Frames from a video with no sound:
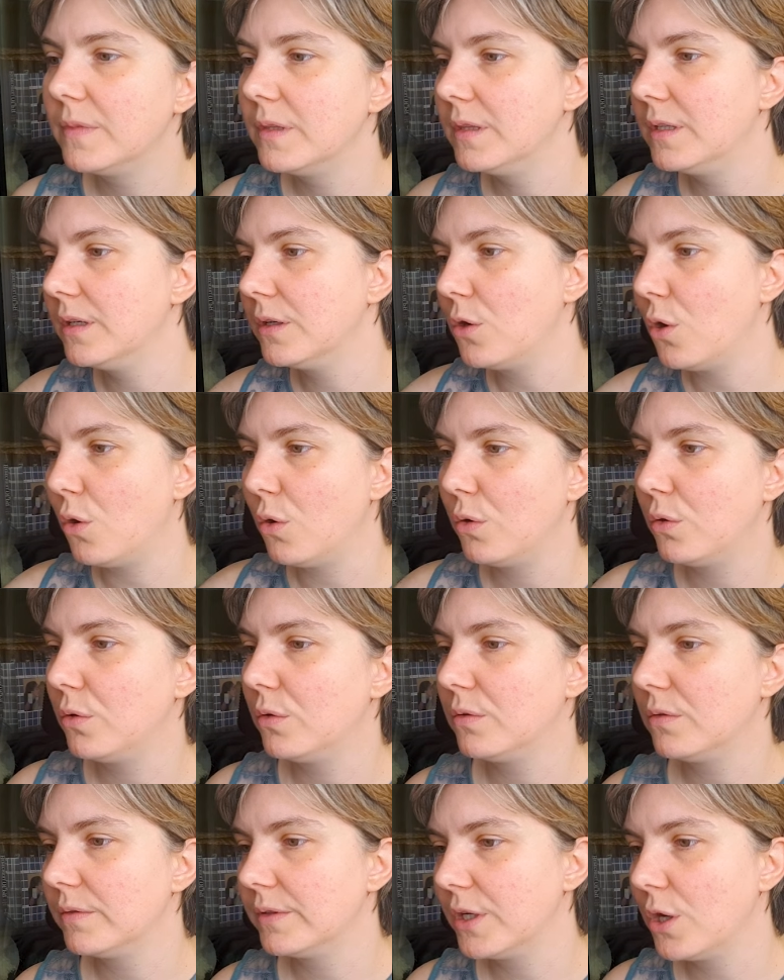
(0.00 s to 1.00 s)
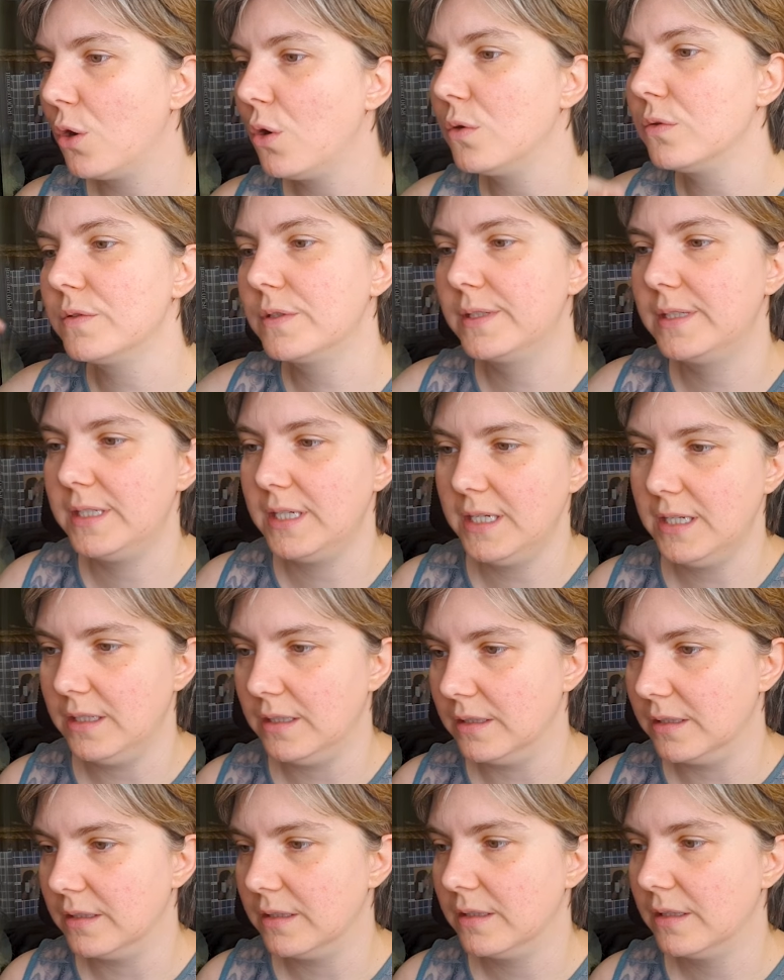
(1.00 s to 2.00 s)
the whole
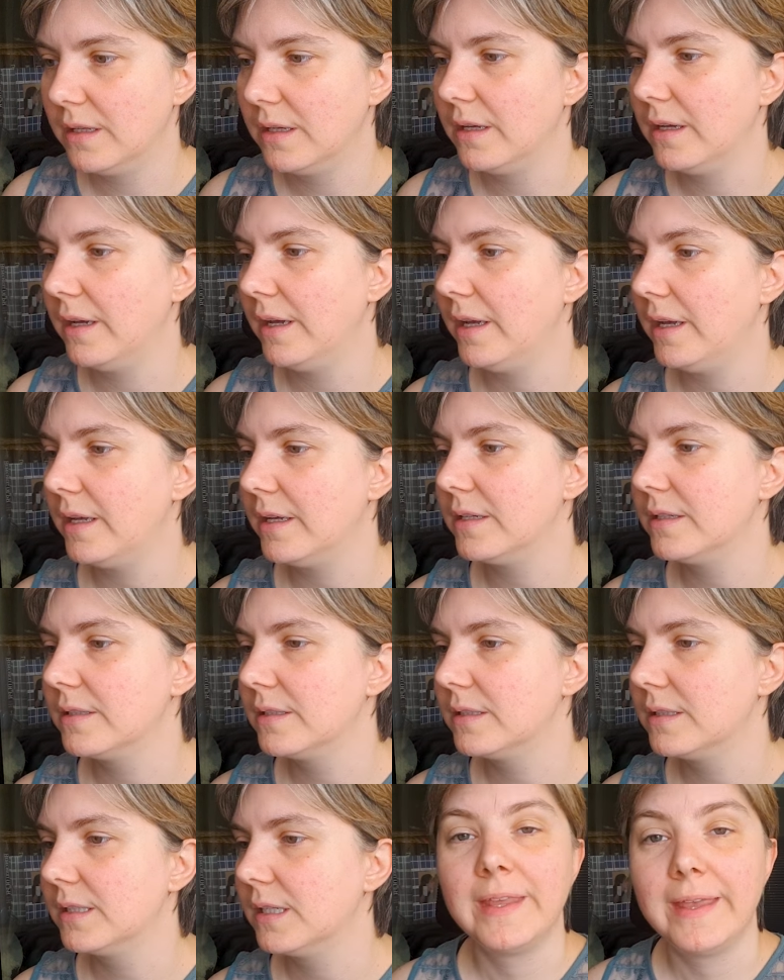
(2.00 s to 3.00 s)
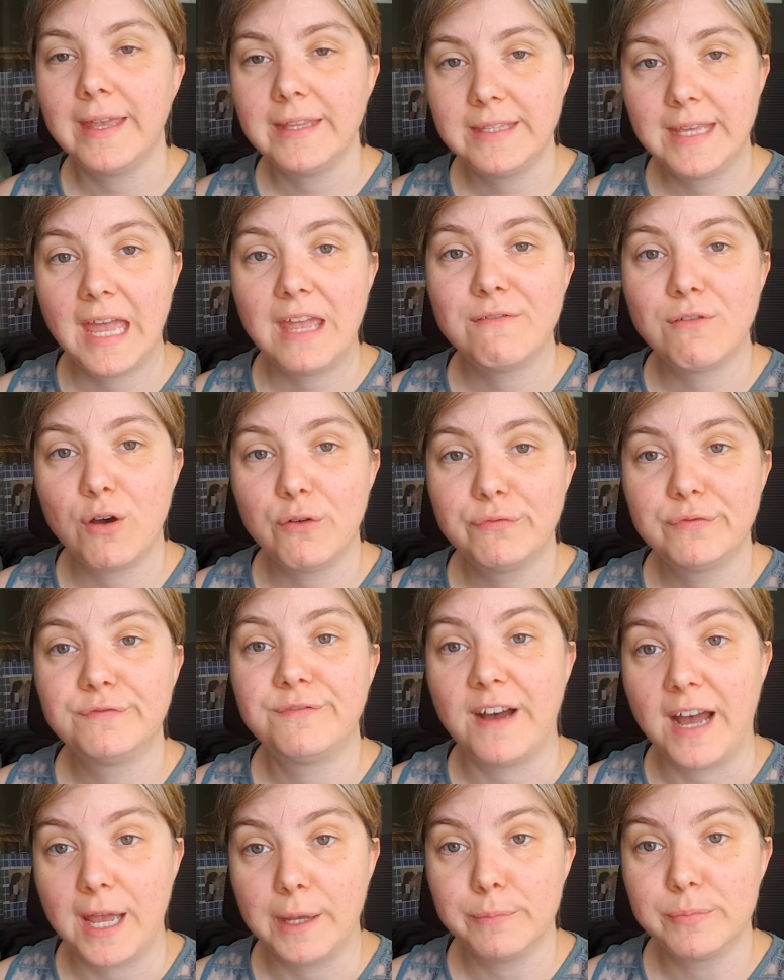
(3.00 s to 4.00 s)
scene. It gave off
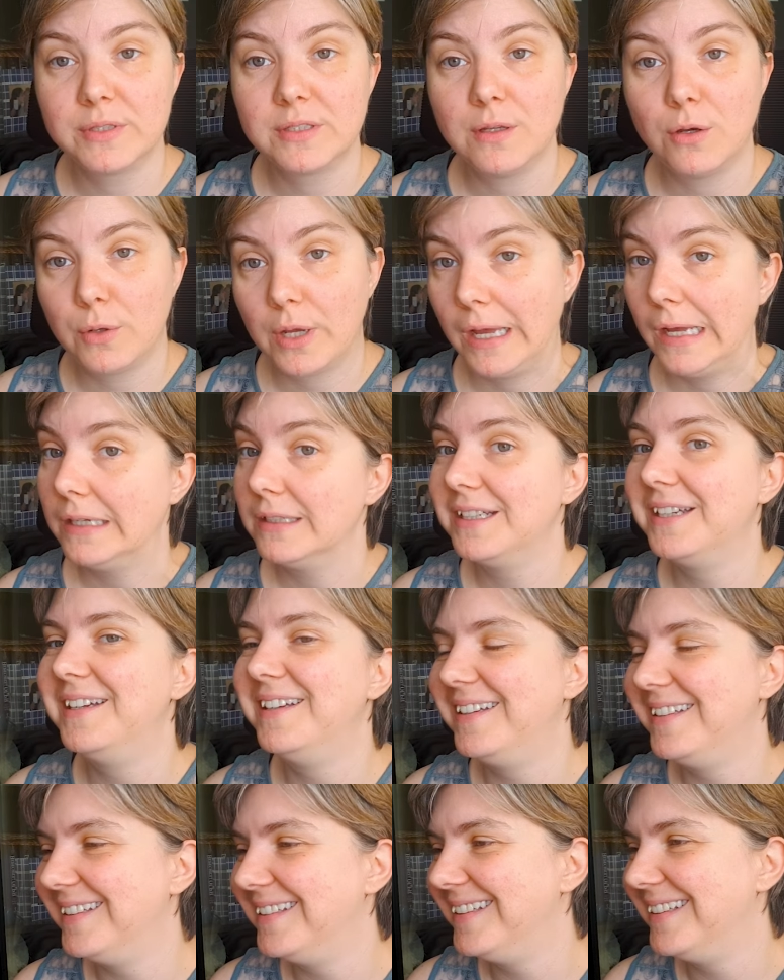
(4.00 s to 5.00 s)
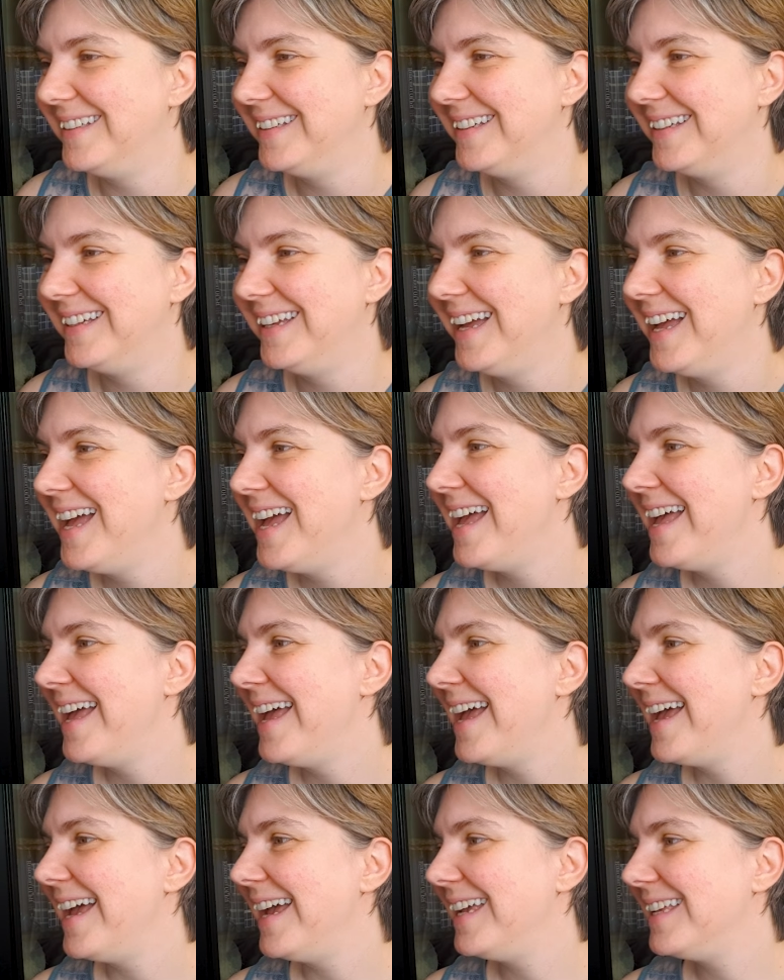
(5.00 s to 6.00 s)
vibes, okay?
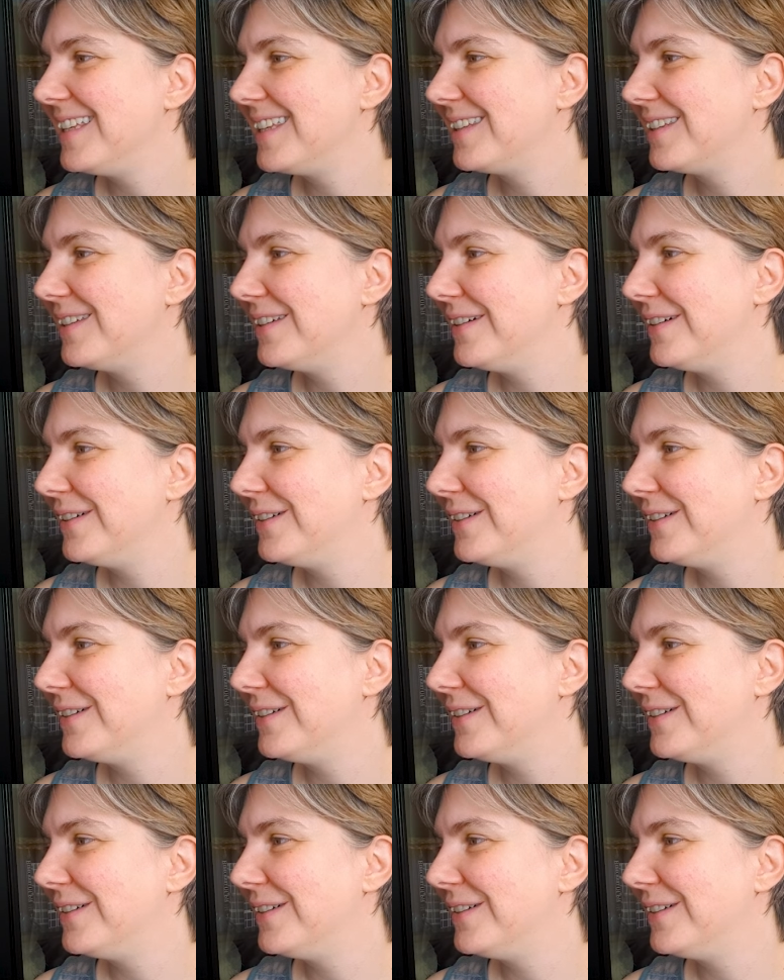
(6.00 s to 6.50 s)
And so